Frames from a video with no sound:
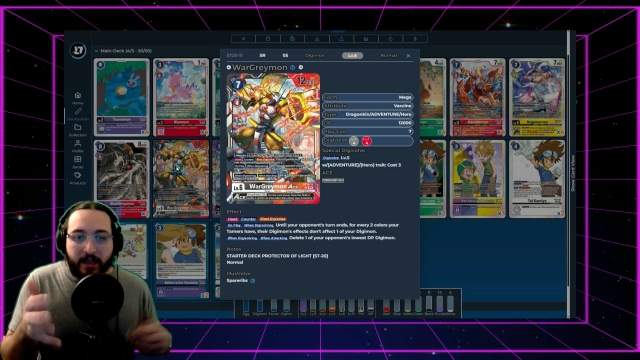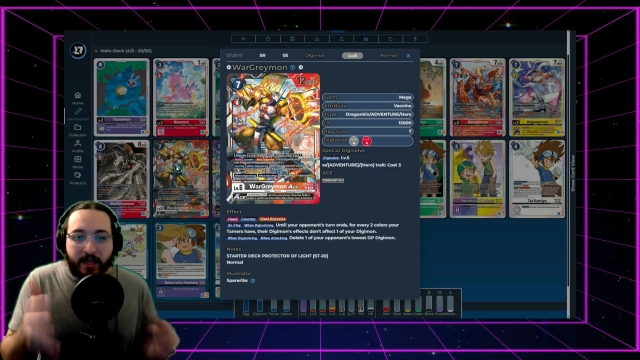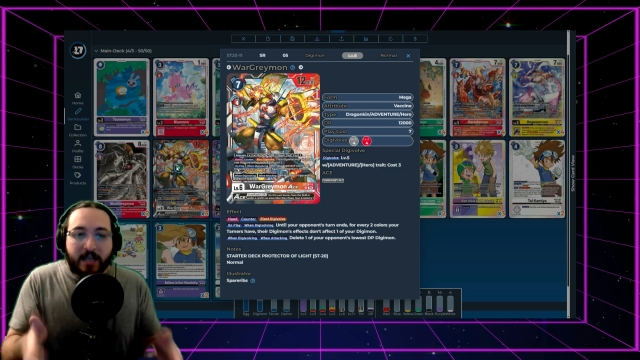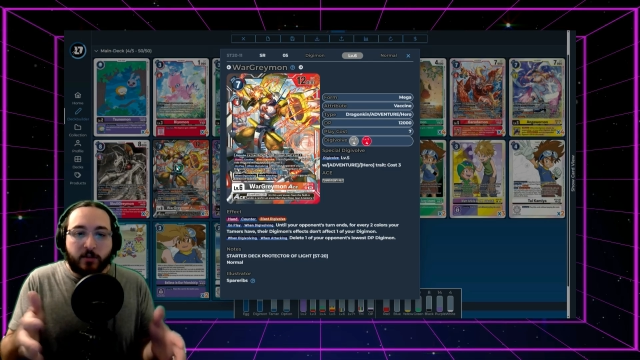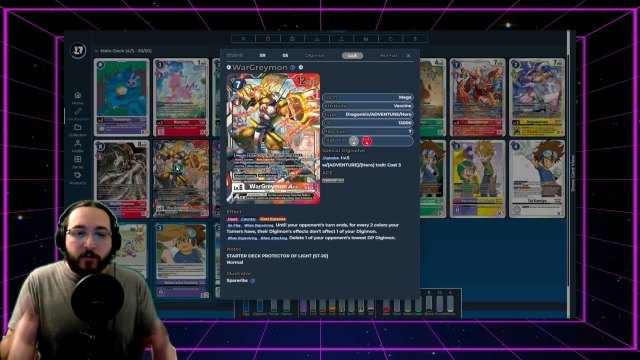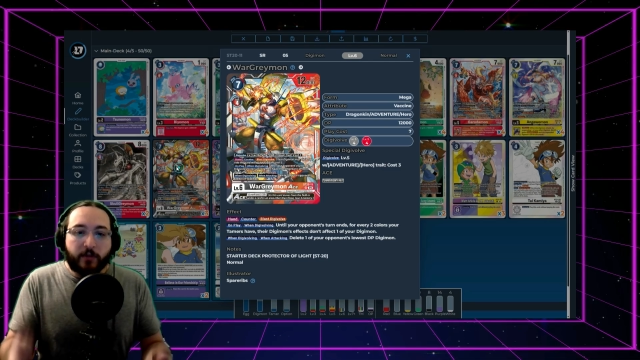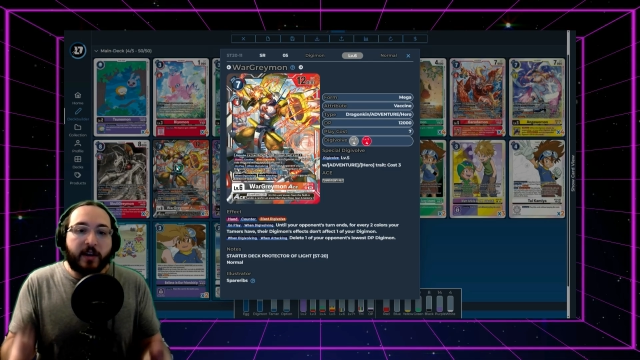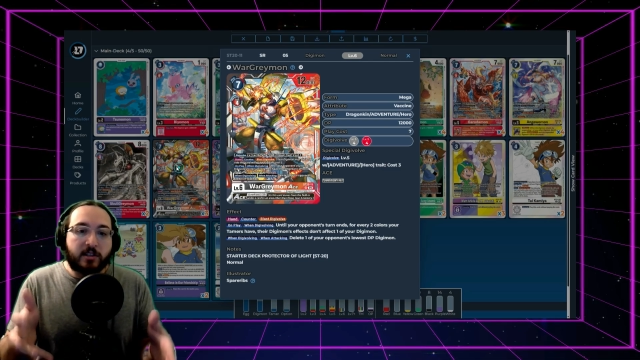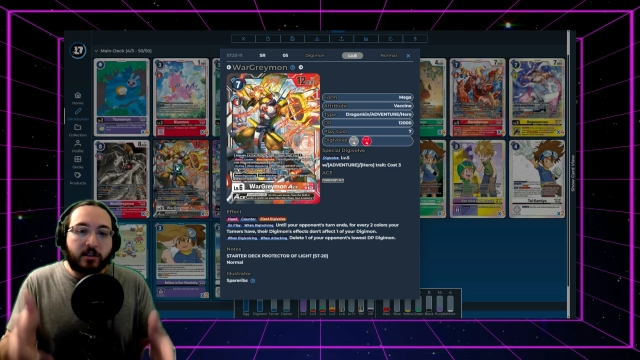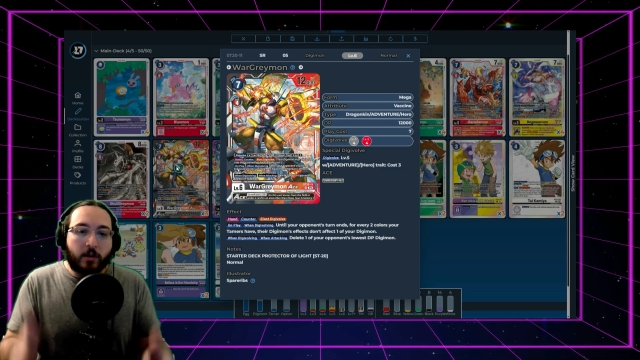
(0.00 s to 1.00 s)
their Digimon
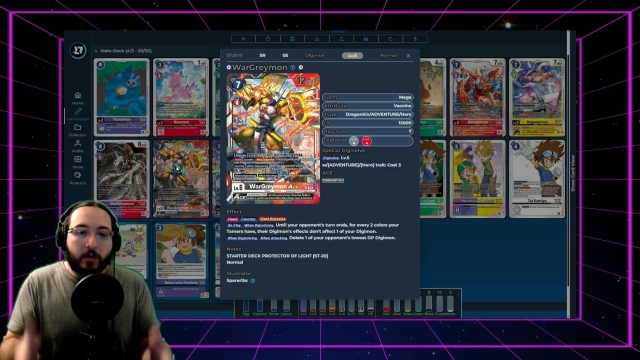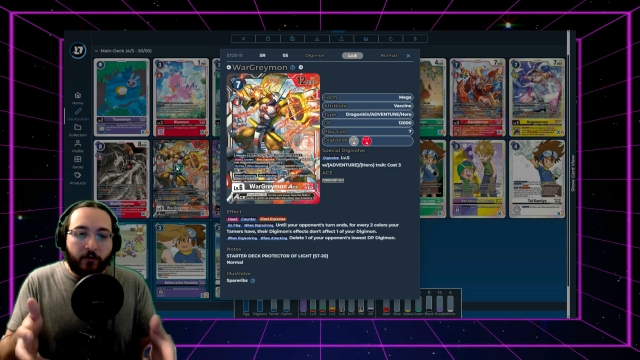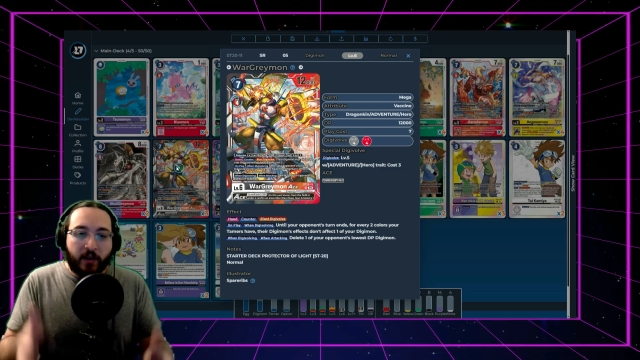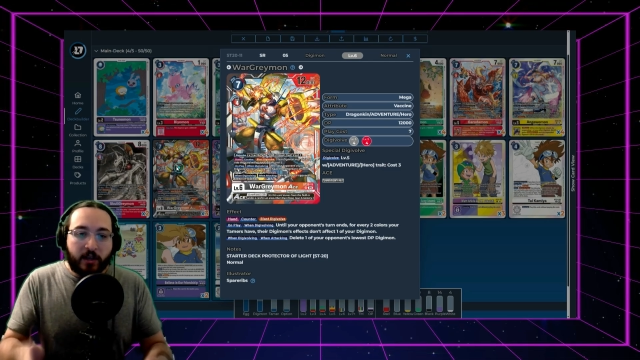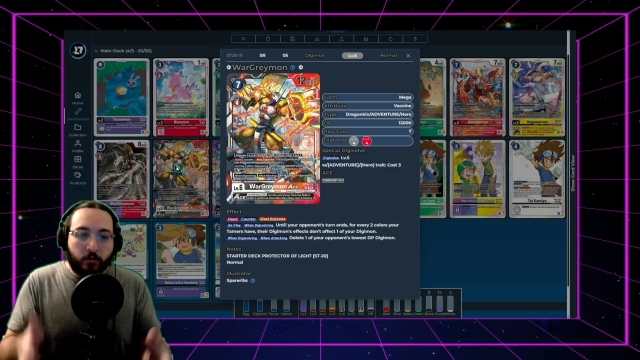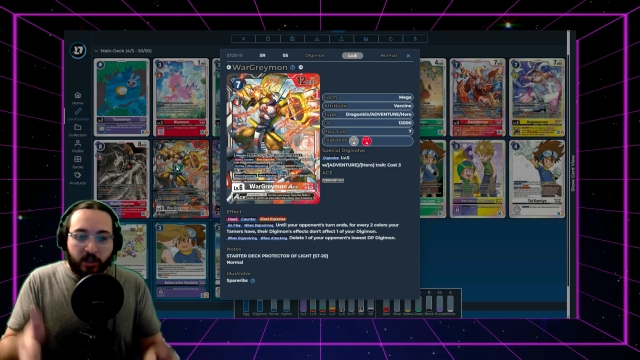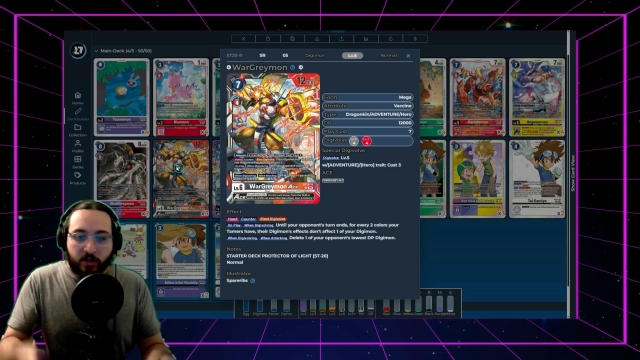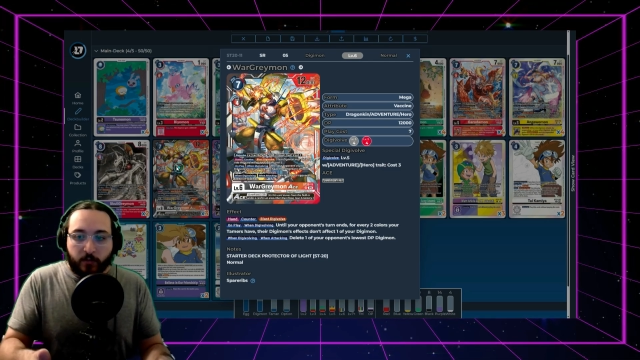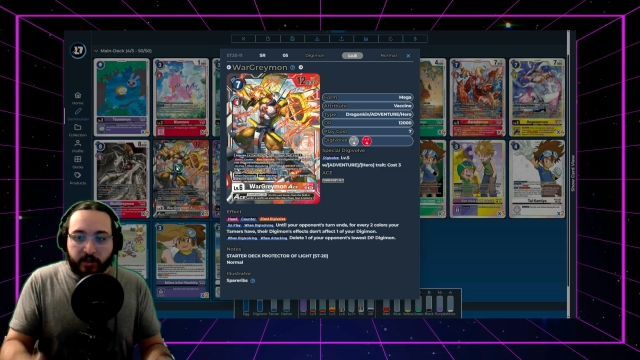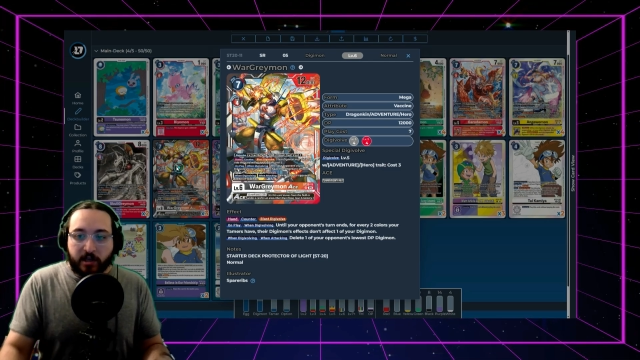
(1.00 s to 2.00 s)
effects don't affect your Digimon.